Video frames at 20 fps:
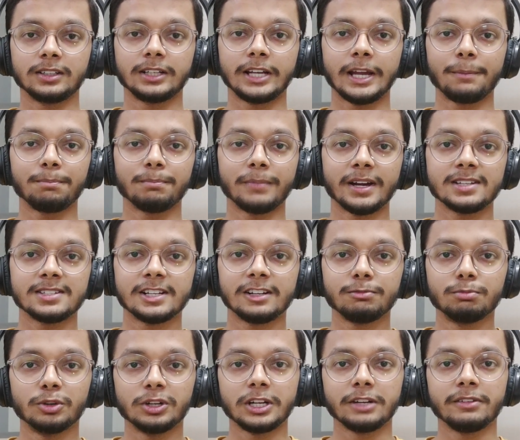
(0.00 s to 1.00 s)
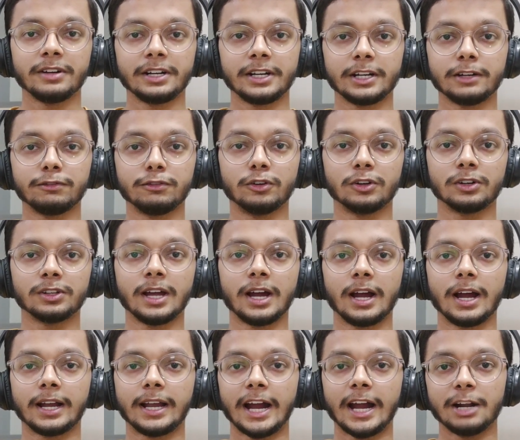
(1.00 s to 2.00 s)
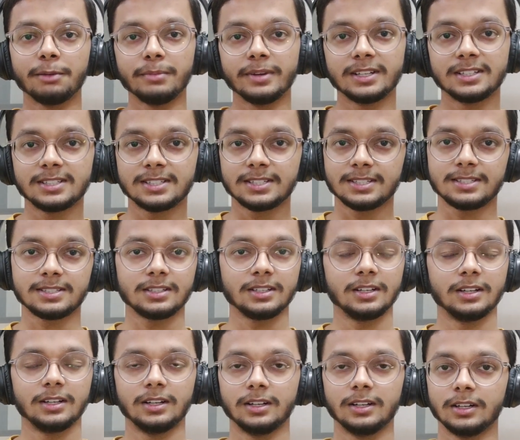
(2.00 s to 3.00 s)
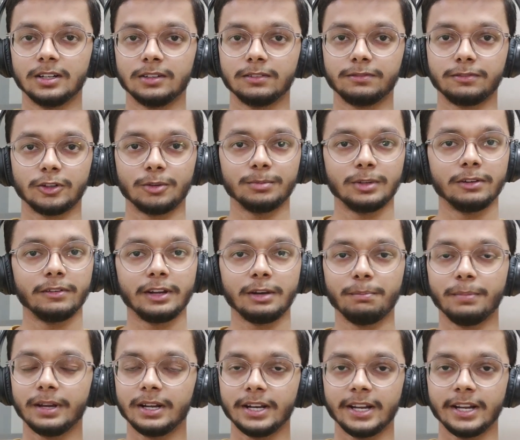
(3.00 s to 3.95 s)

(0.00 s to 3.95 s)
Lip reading: kept myself motivated for the academics from the very